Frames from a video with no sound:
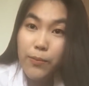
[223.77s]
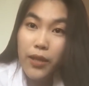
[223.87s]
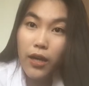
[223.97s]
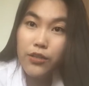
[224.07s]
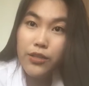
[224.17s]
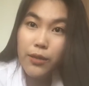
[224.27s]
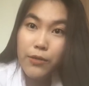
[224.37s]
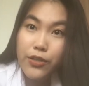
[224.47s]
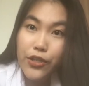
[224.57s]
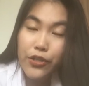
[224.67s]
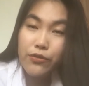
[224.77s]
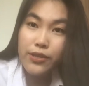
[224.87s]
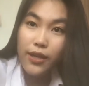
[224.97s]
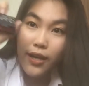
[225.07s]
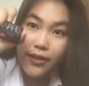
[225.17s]
the blush, I'm gonna
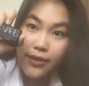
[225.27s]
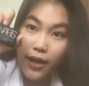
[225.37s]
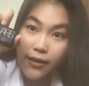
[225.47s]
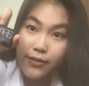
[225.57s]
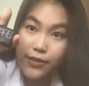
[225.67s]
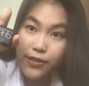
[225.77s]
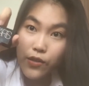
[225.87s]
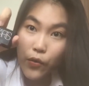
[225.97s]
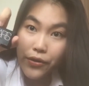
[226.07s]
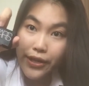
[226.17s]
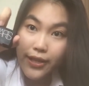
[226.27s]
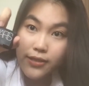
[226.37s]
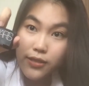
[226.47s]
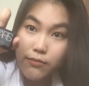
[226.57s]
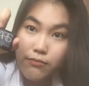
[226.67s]
use NARS
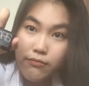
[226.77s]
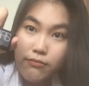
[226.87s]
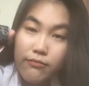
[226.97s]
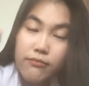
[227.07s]
Orgasm.